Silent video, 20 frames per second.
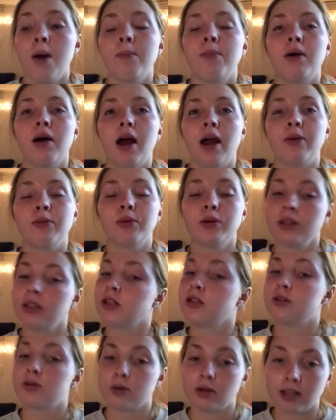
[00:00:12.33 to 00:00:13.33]
But I
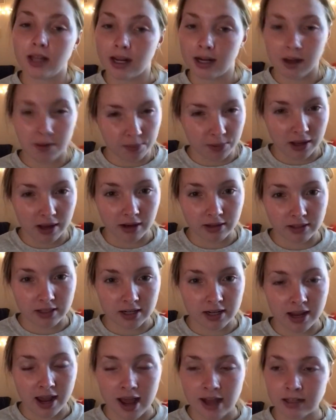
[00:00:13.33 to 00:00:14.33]
really enjoyed that
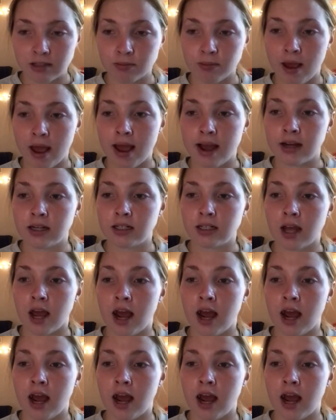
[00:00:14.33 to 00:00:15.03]
complexity aspect.